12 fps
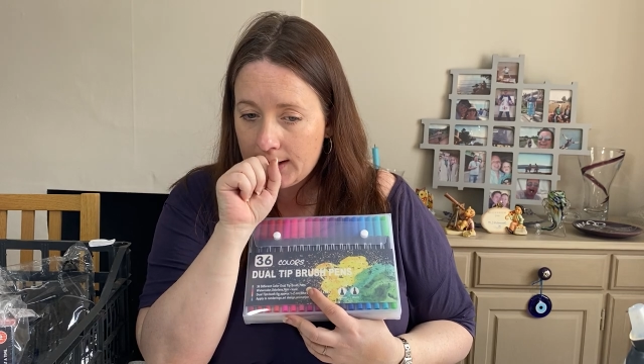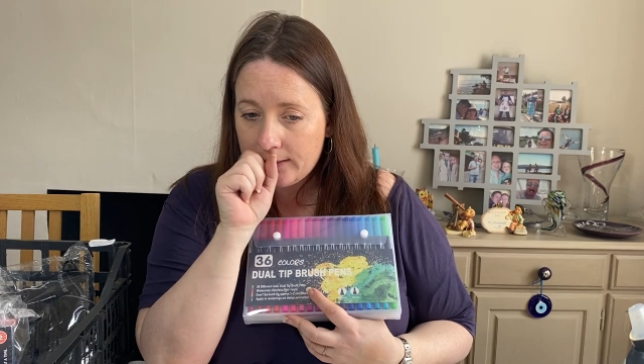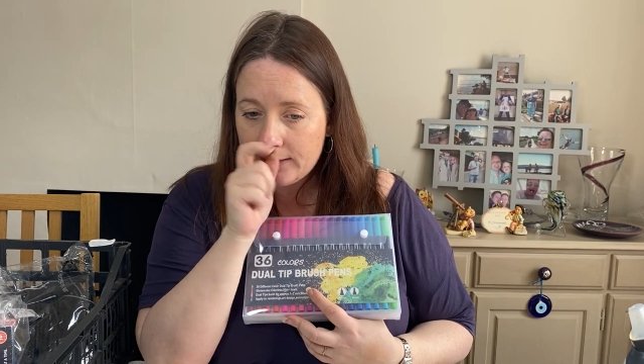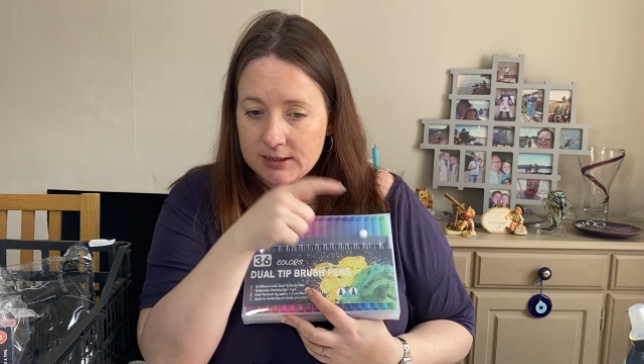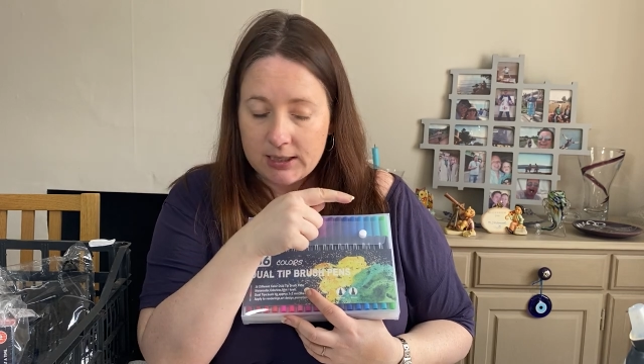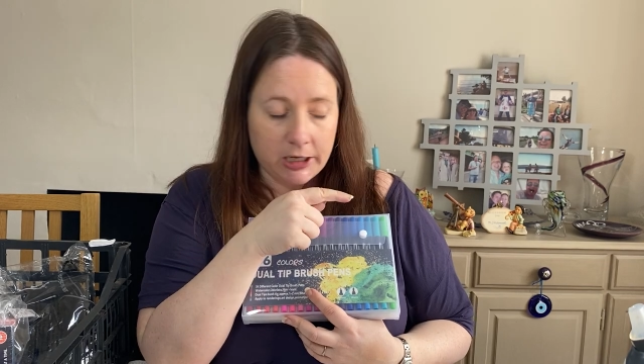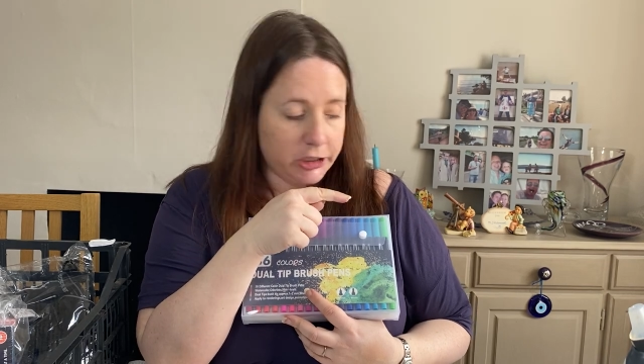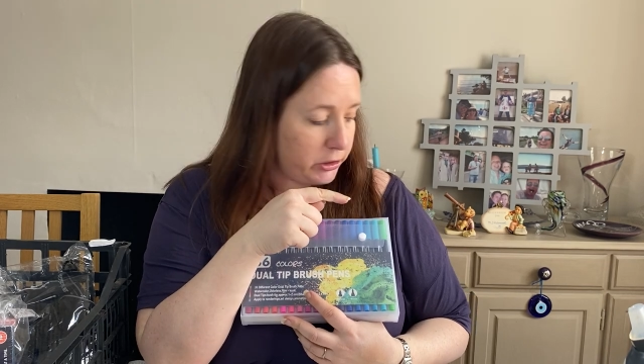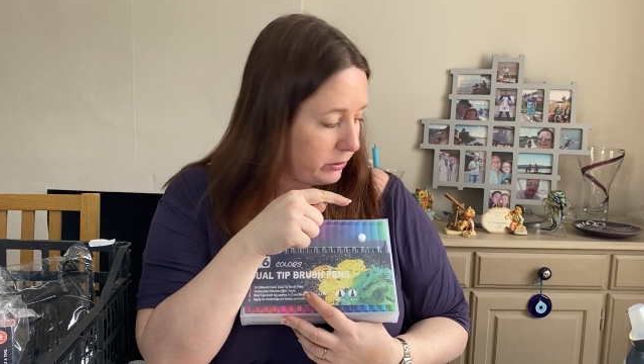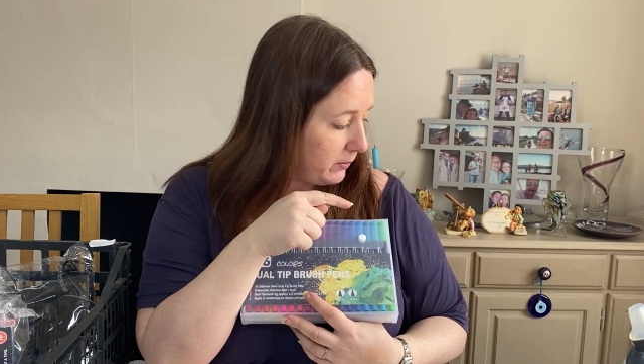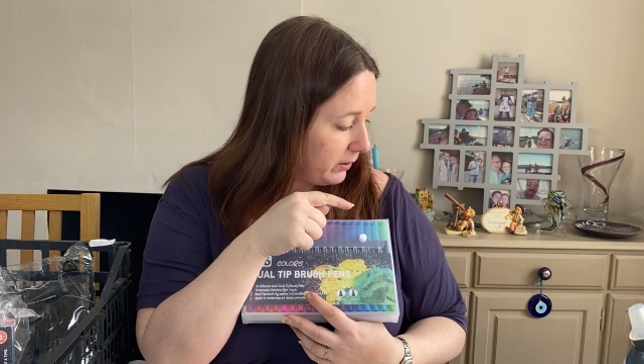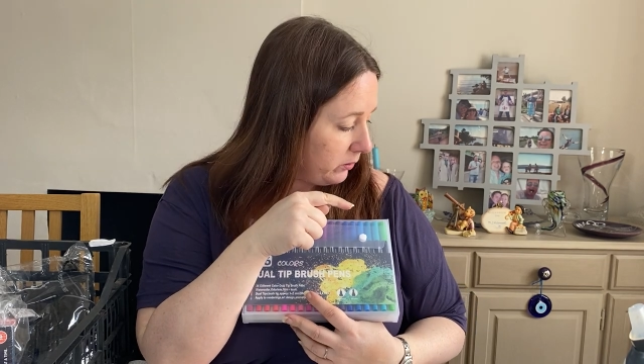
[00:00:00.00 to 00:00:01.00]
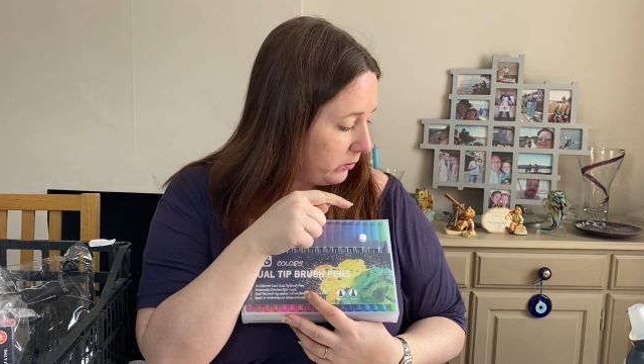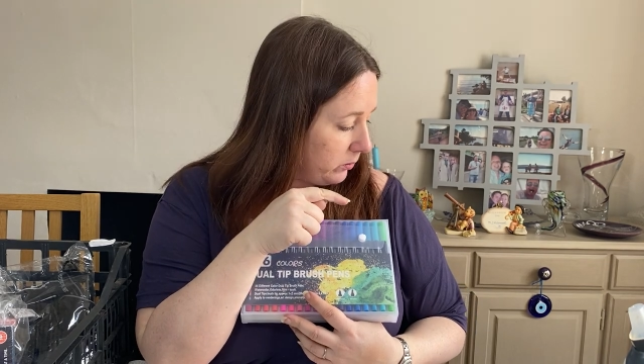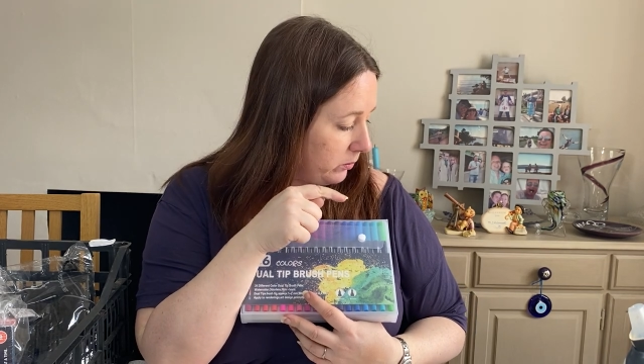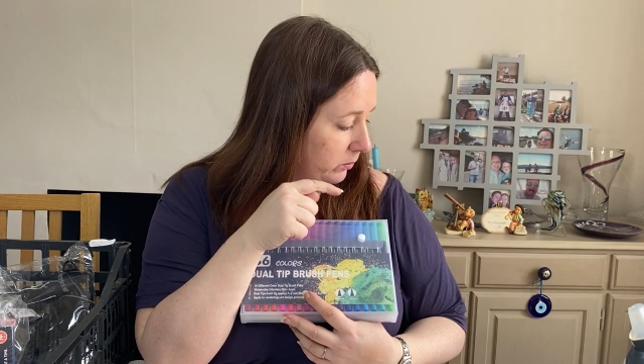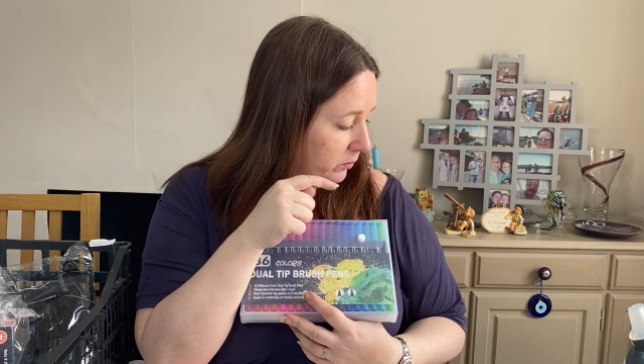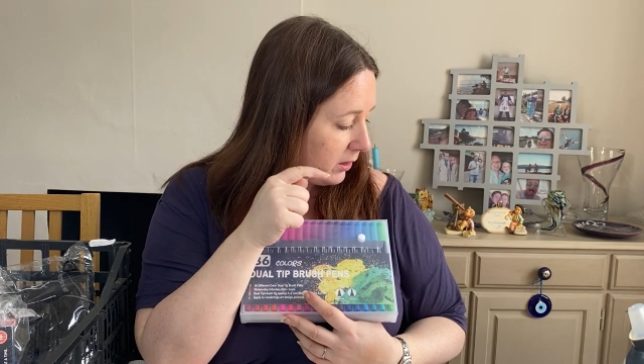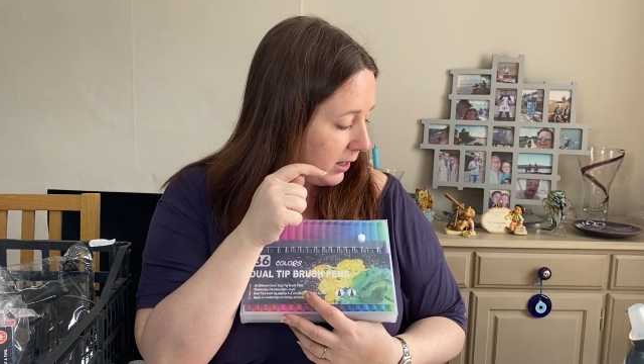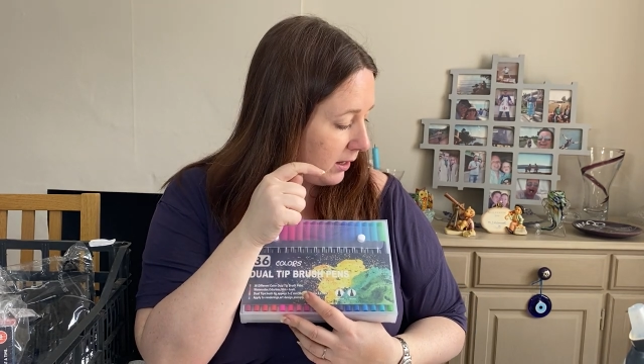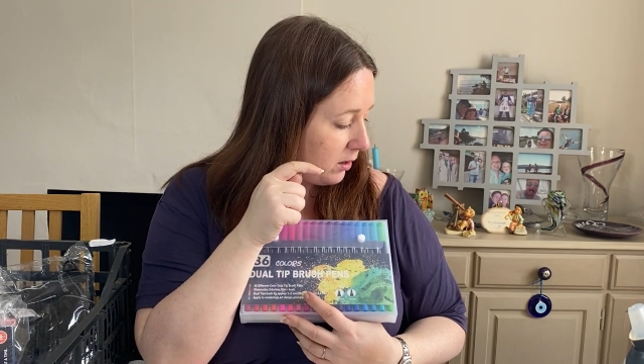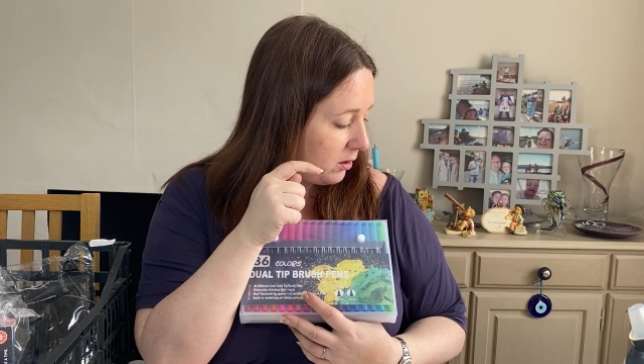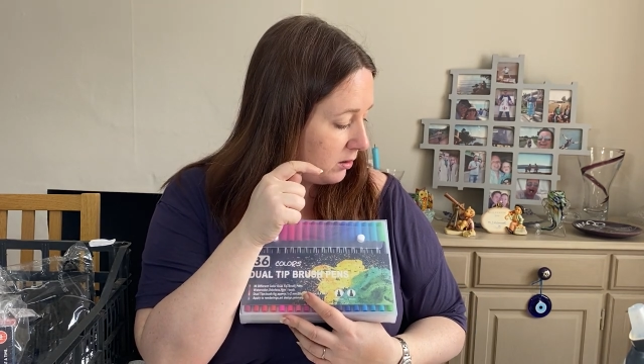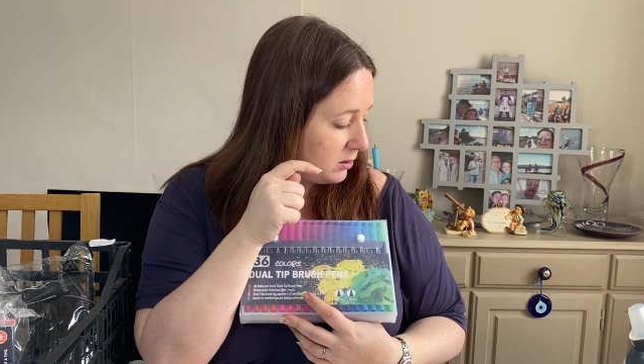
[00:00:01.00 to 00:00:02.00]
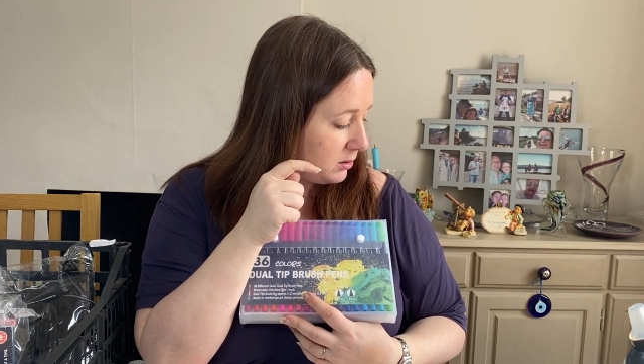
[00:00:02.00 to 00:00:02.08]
in the stationery bundle that